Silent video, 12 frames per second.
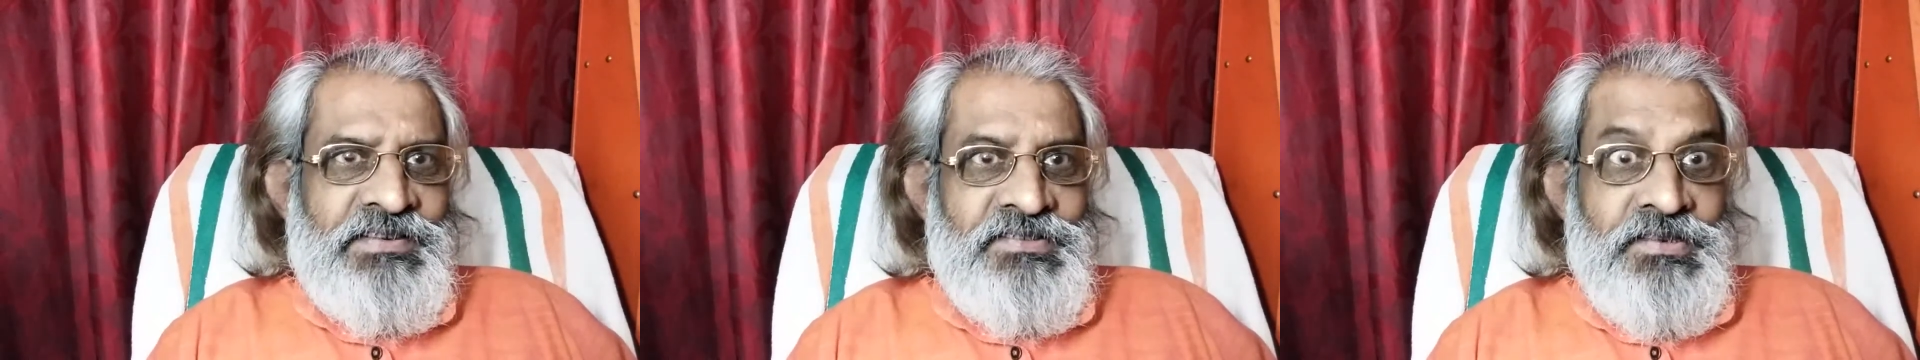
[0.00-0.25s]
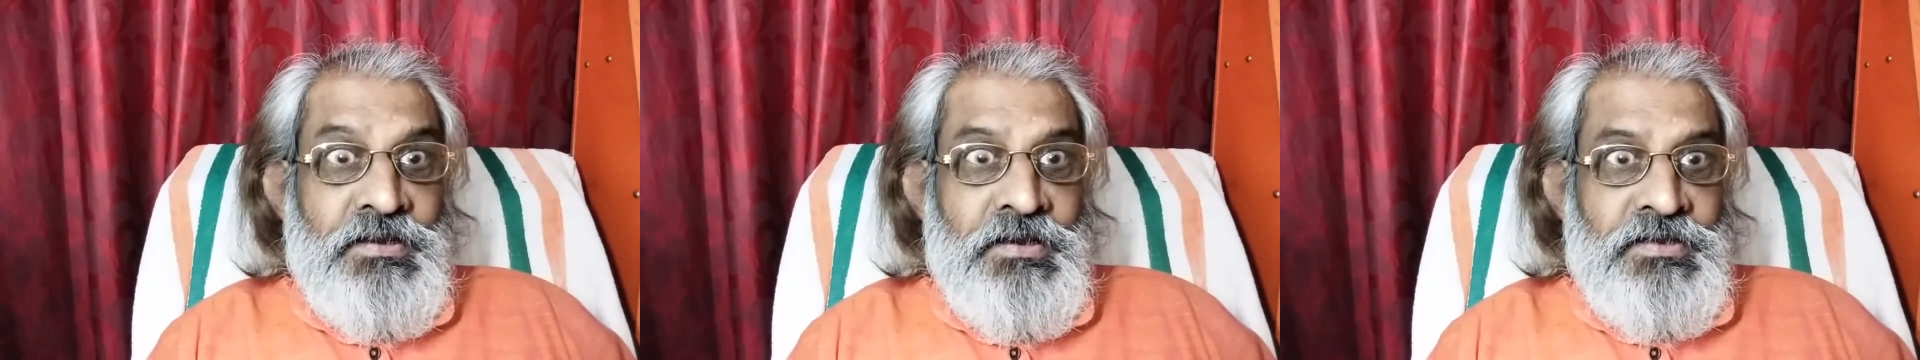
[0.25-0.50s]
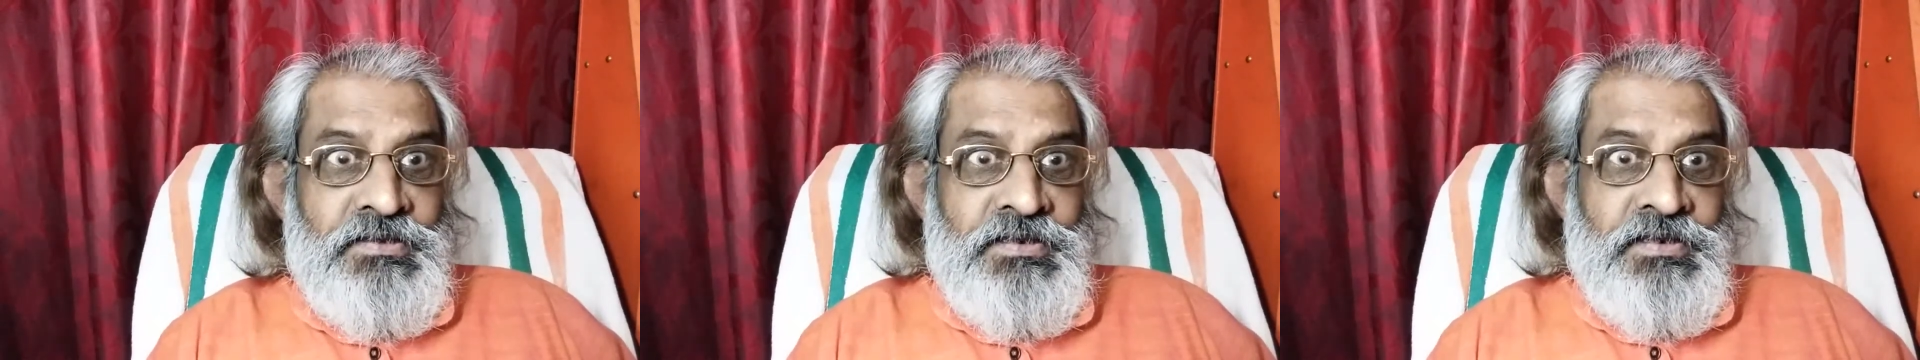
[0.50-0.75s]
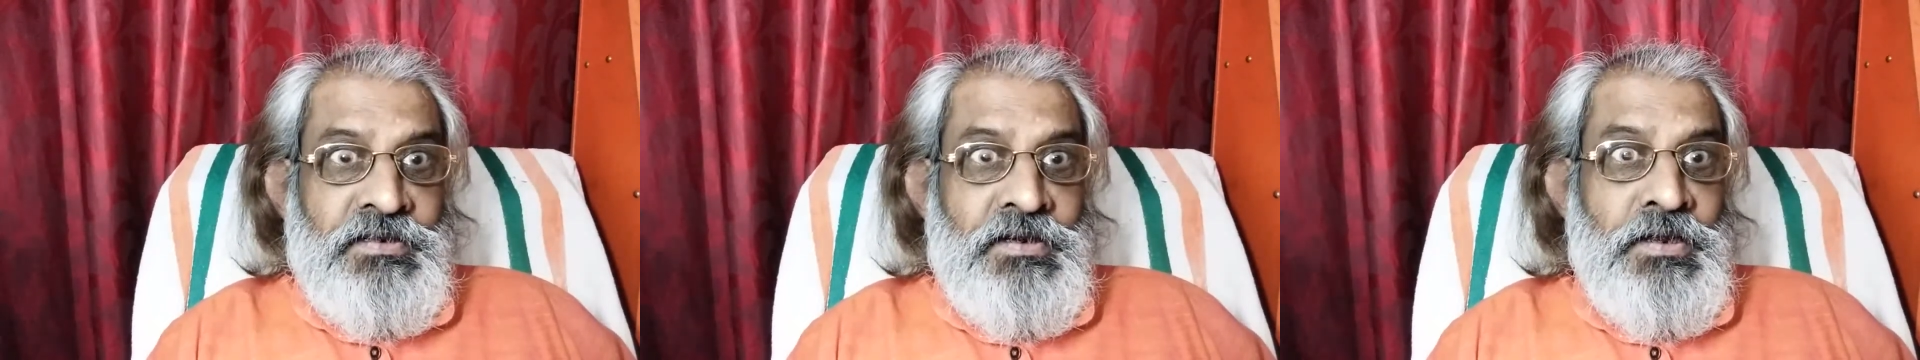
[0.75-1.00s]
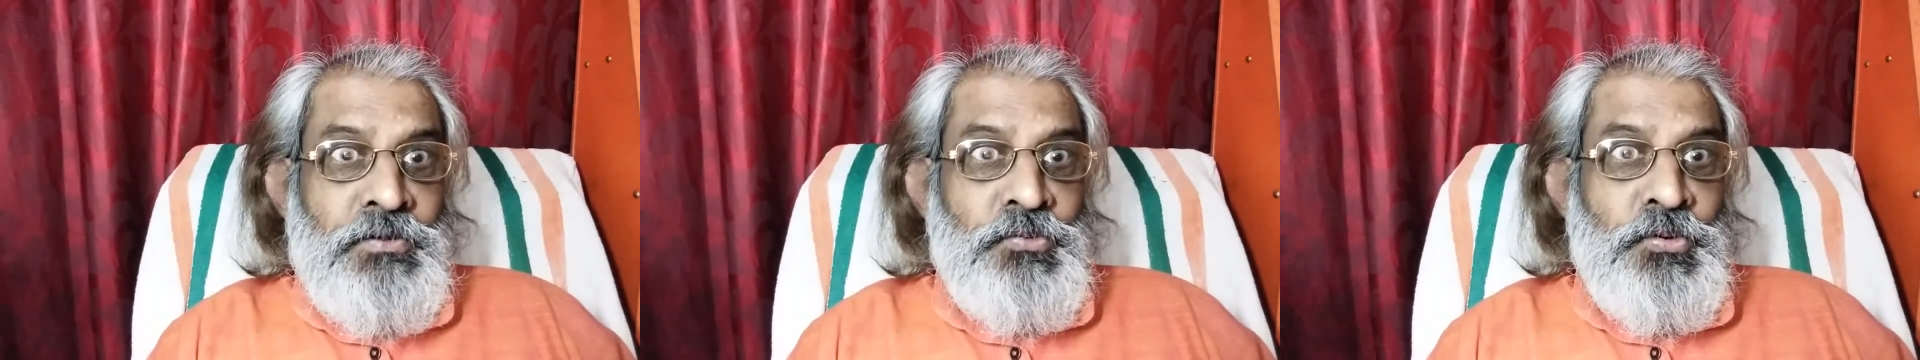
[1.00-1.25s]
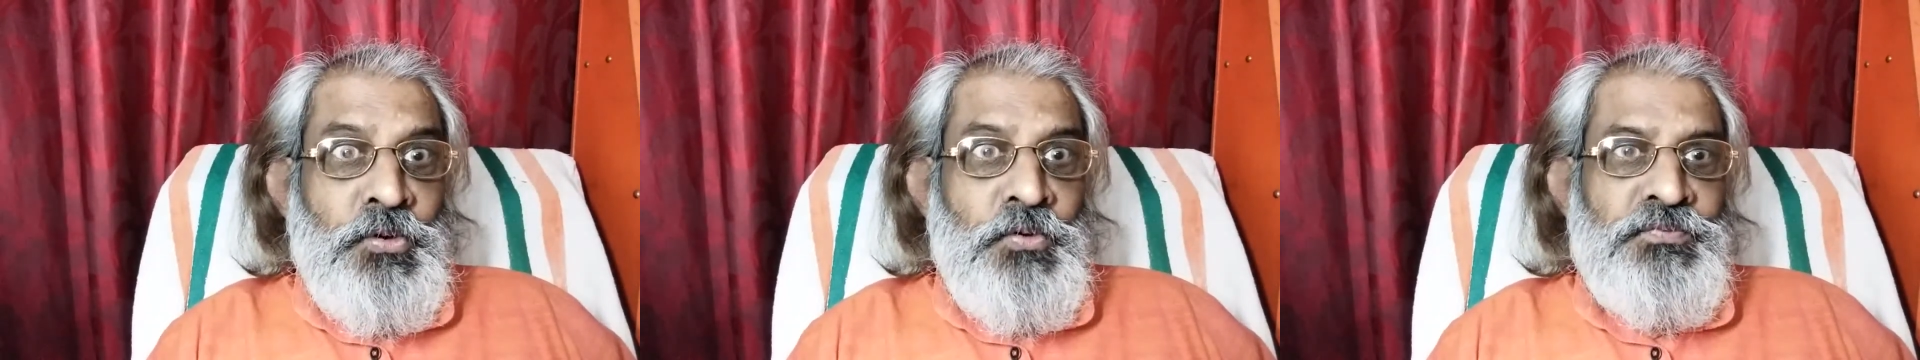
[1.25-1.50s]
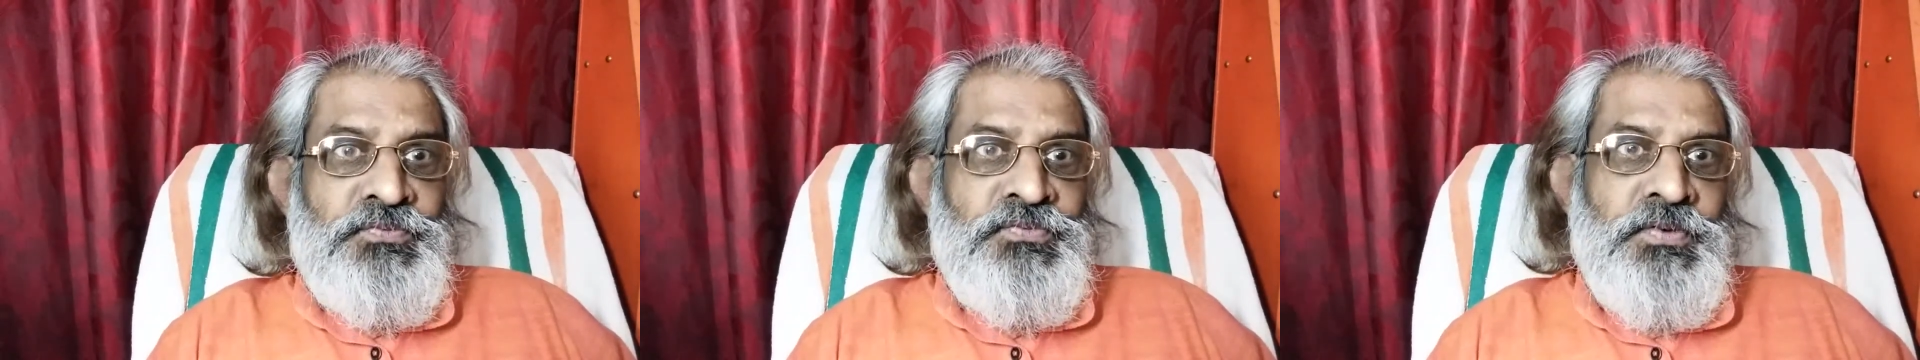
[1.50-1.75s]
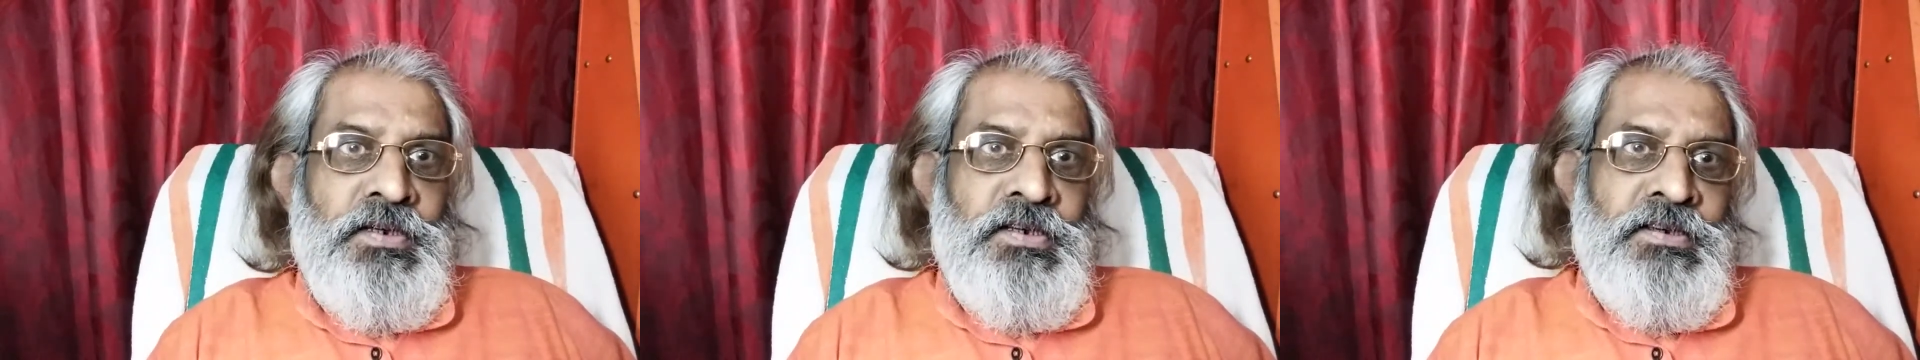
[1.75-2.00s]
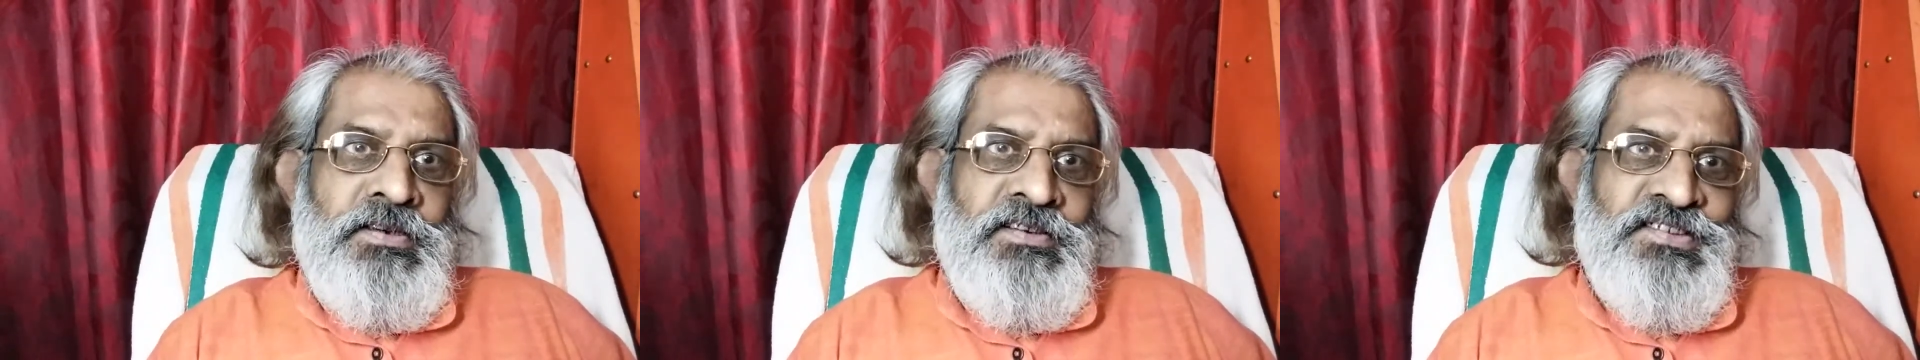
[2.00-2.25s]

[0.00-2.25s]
charged cloud of spherical